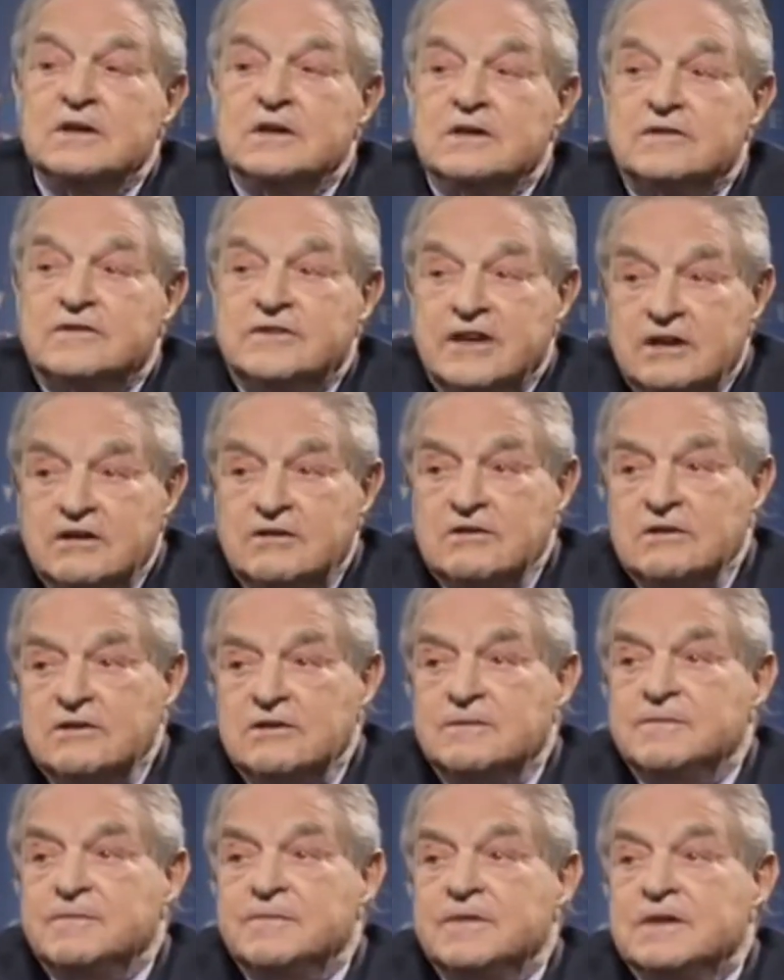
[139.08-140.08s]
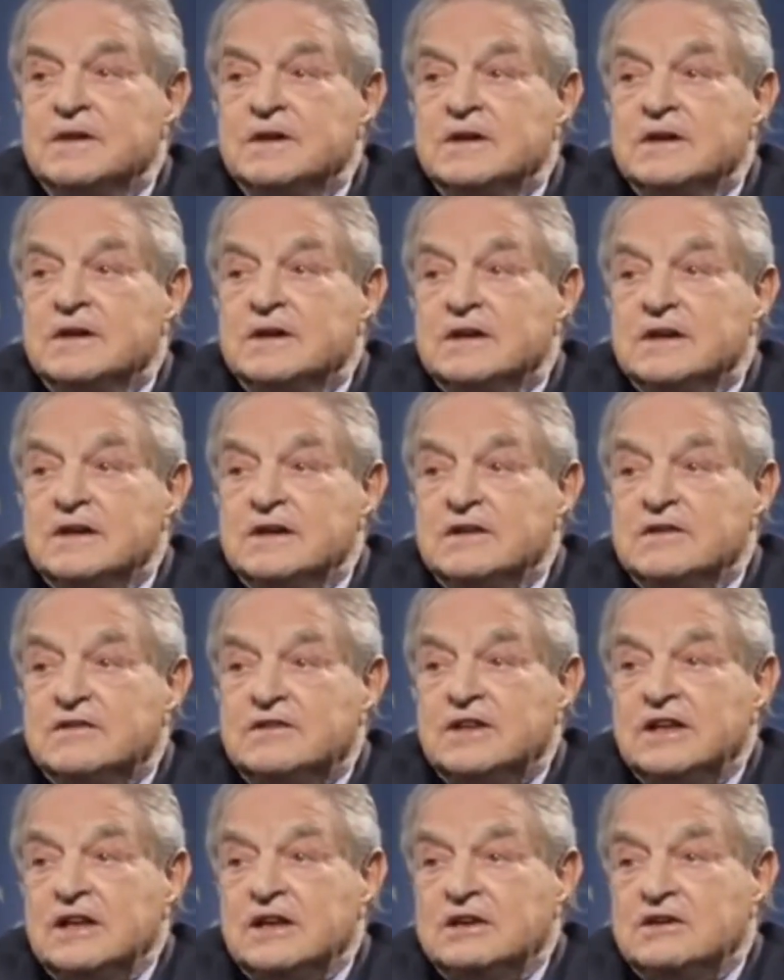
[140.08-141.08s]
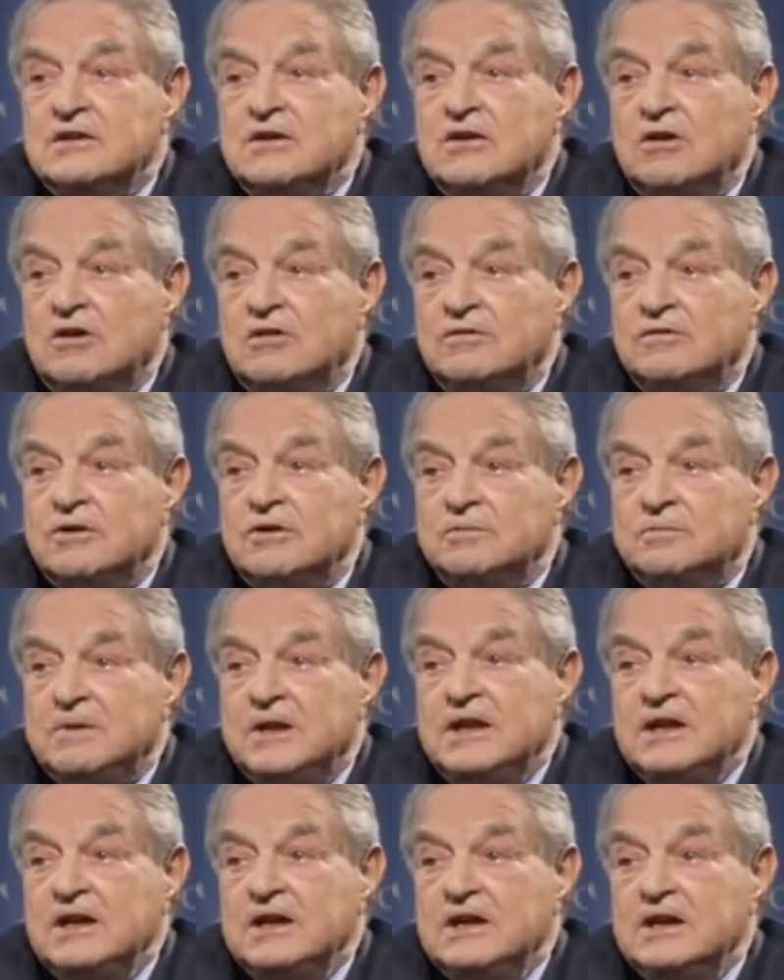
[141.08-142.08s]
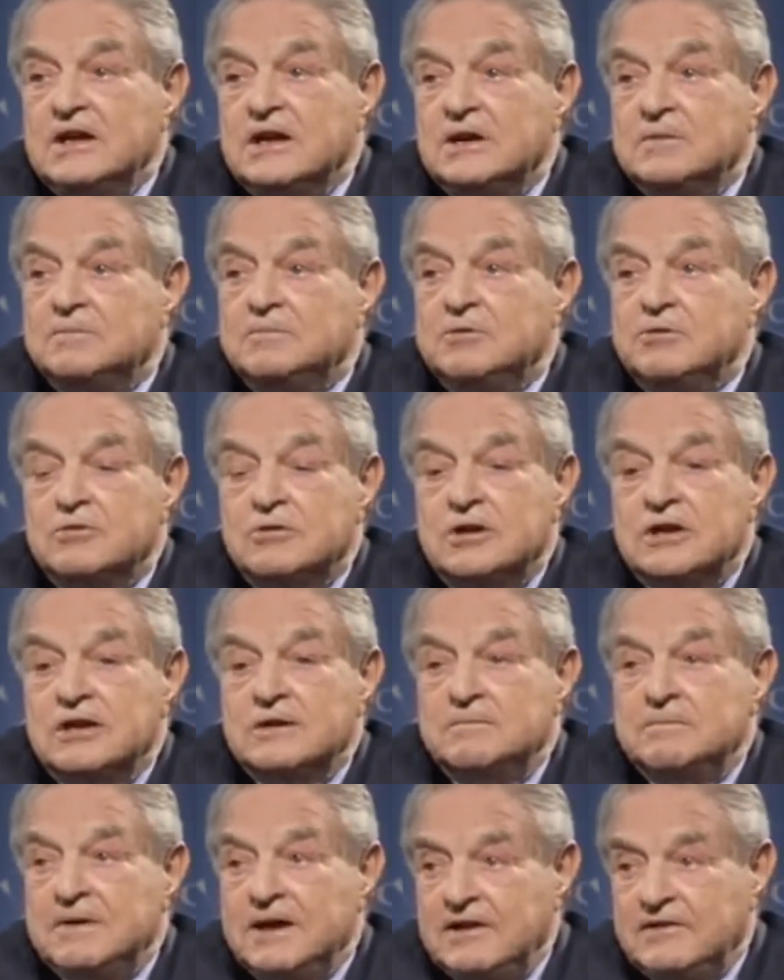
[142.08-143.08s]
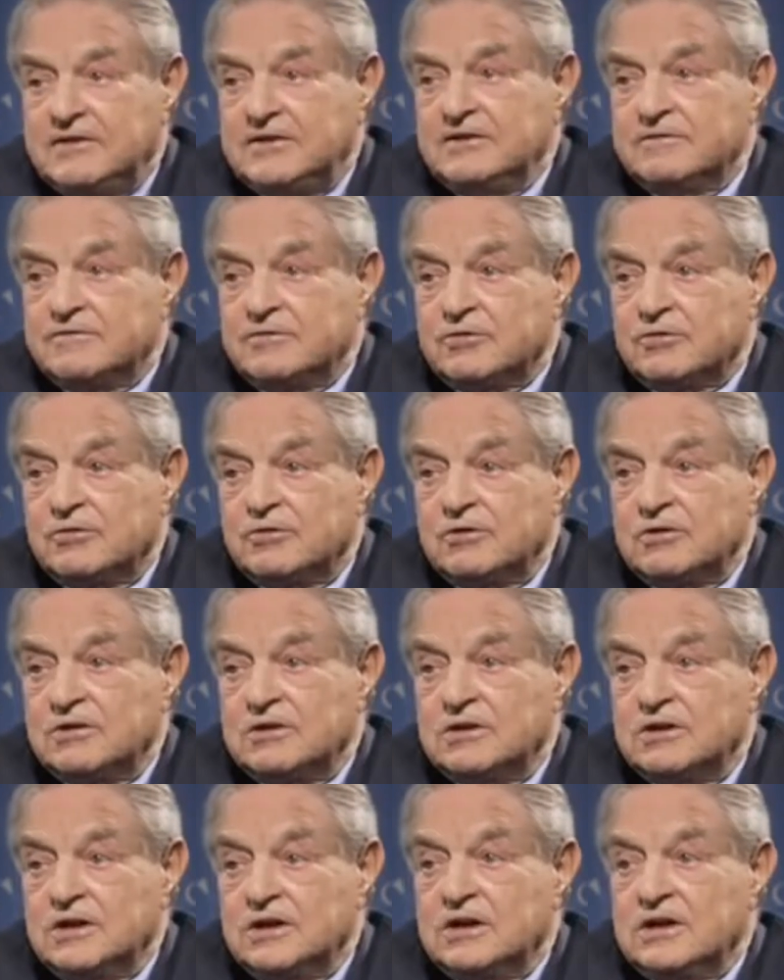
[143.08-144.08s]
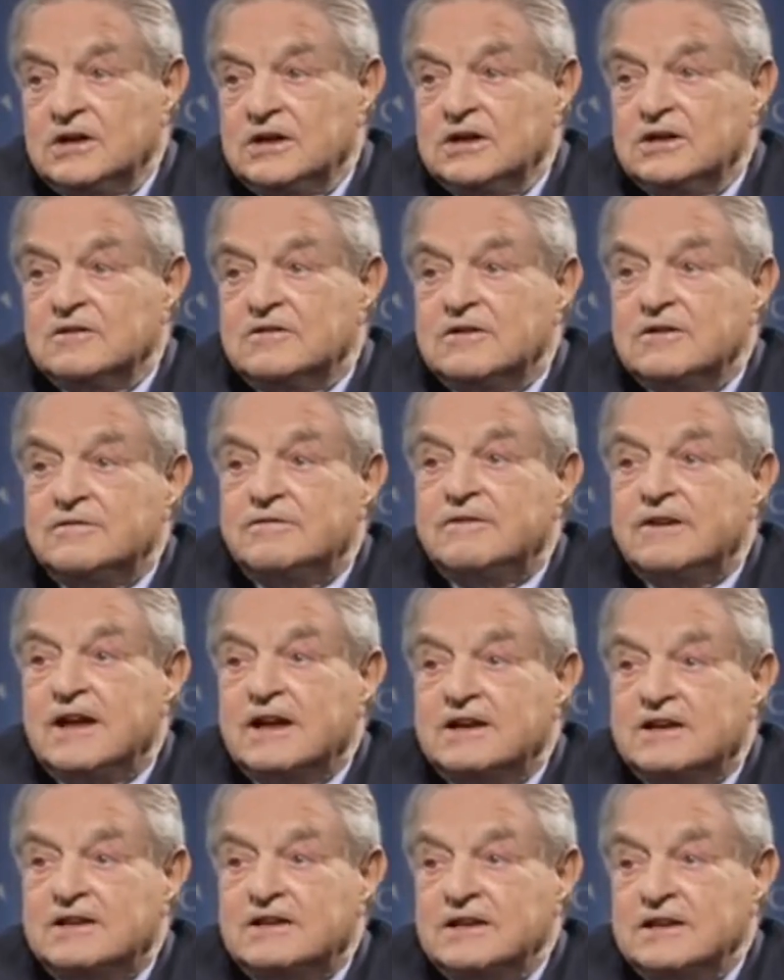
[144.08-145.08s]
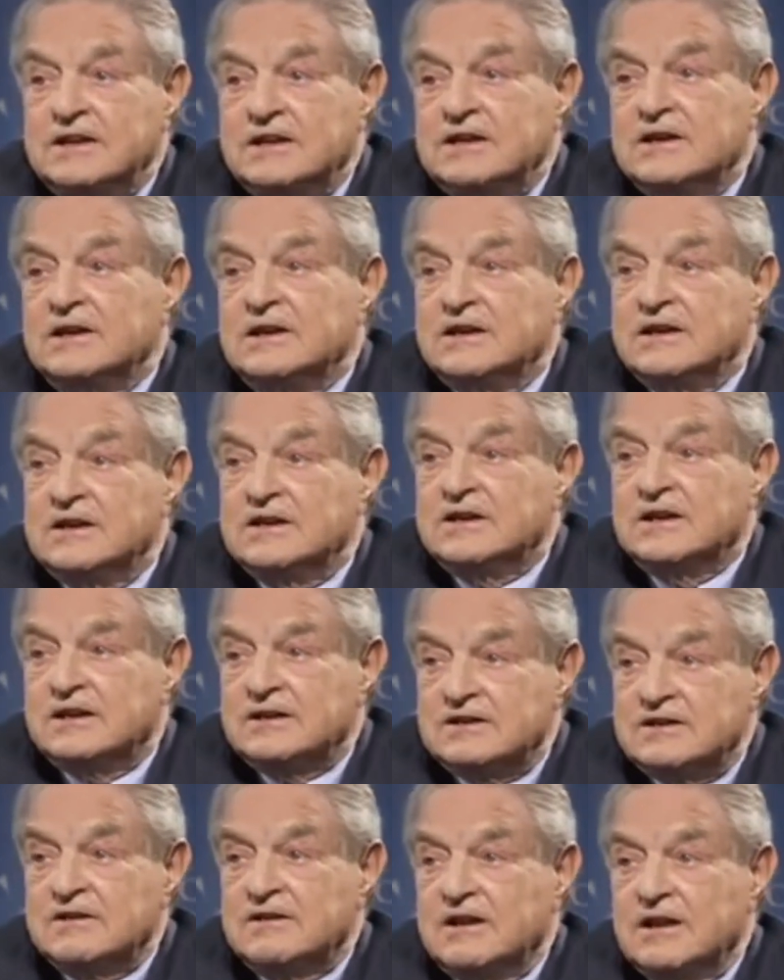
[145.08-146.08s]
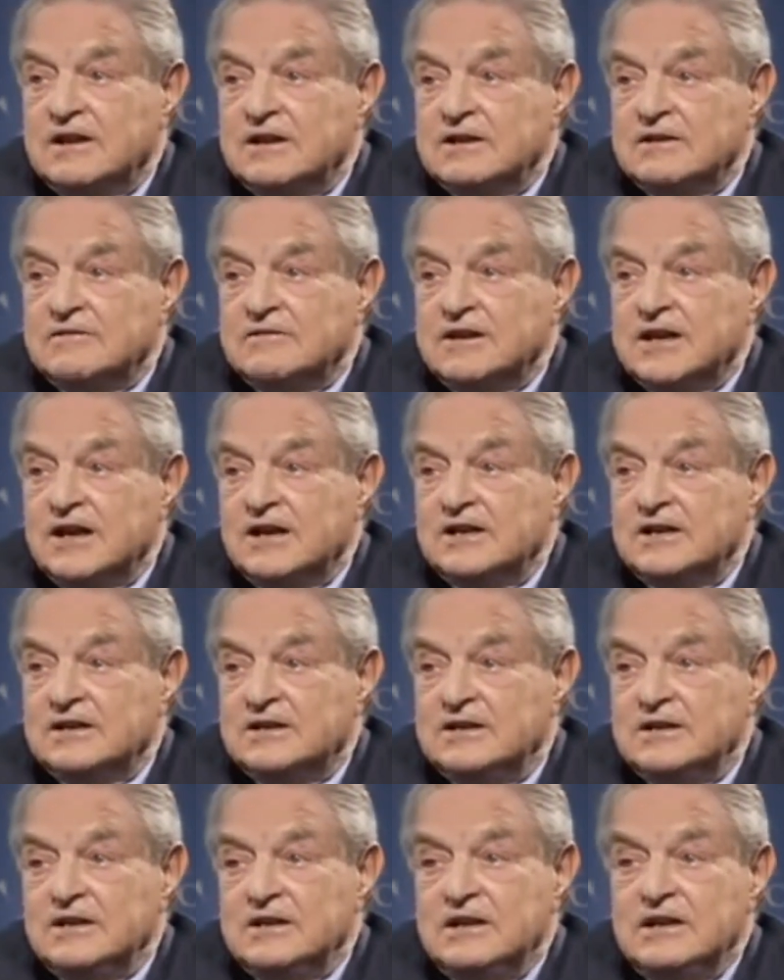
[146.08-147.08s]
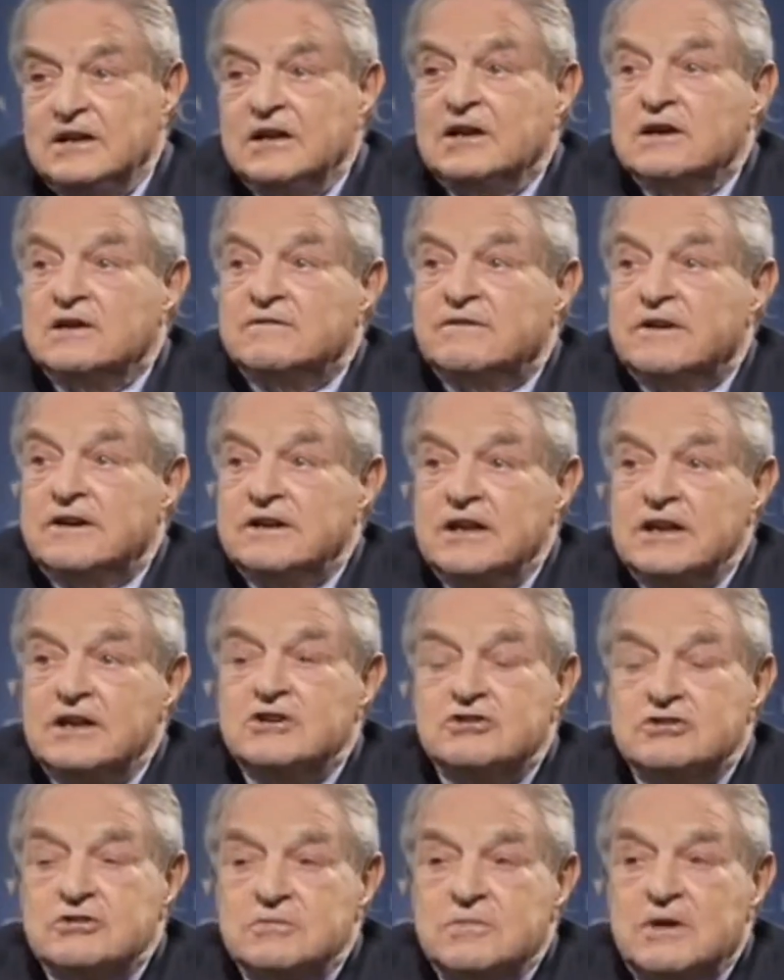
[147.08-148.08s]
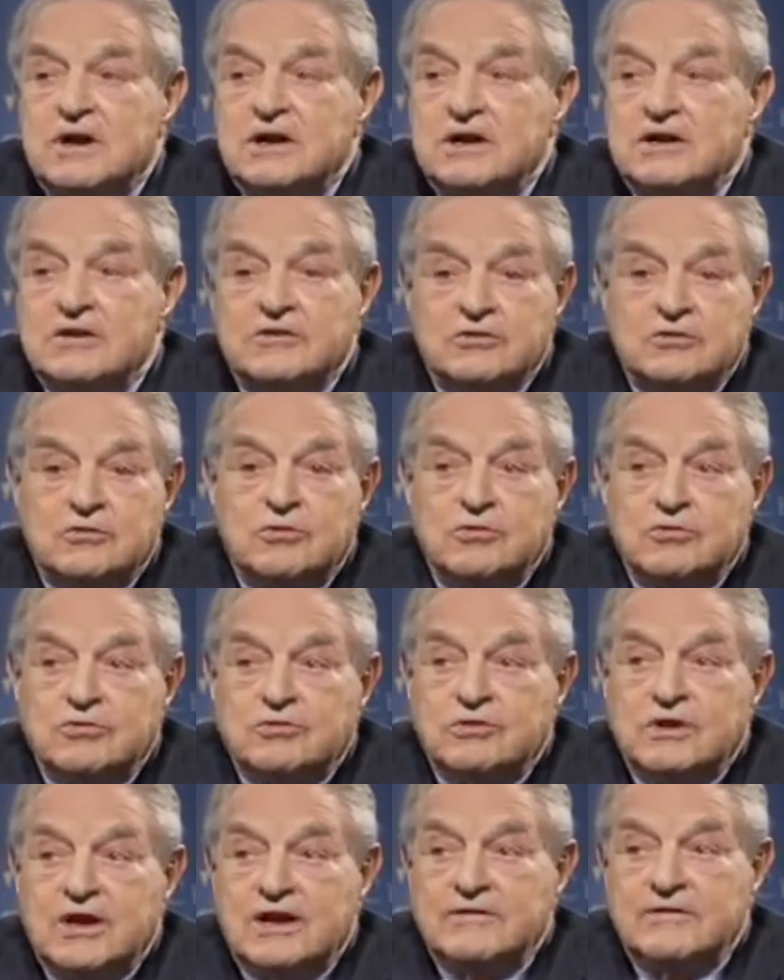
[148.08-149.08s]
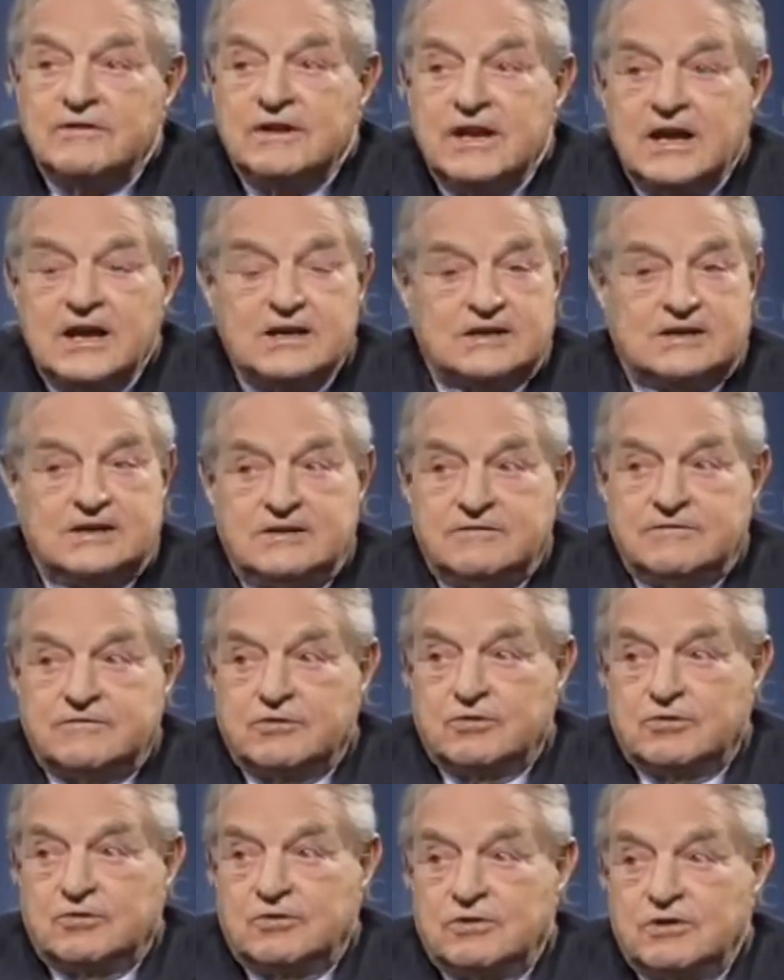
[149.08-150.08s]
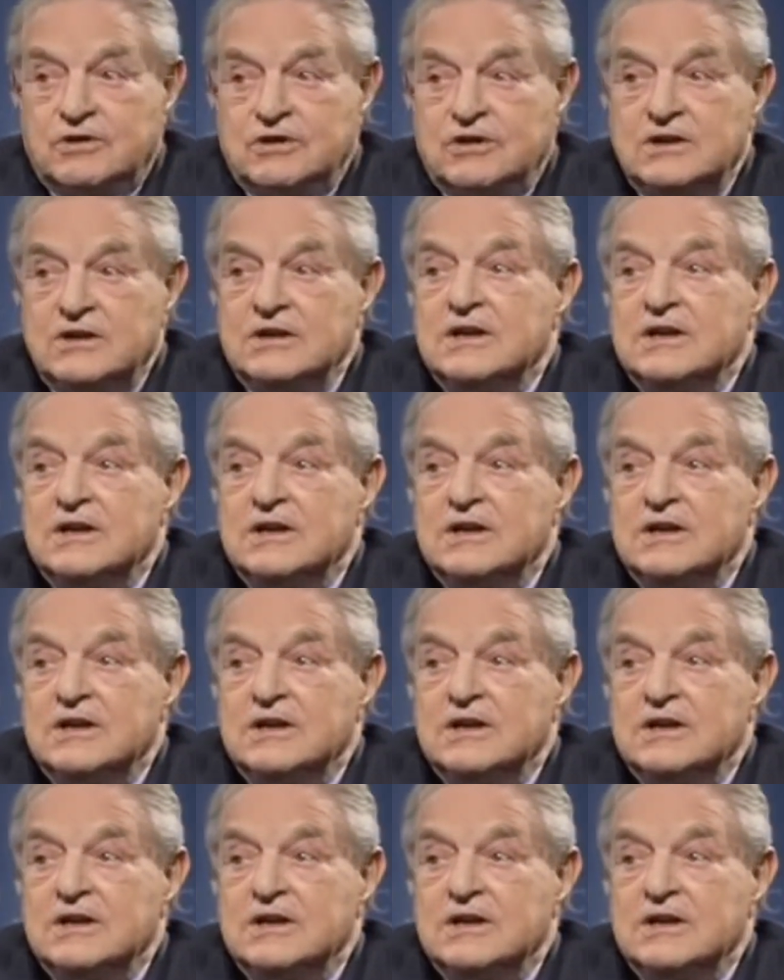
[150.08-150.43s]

Second, instead of playing a purely passive role in reflecting an underlying reality, financial markets also have an active role.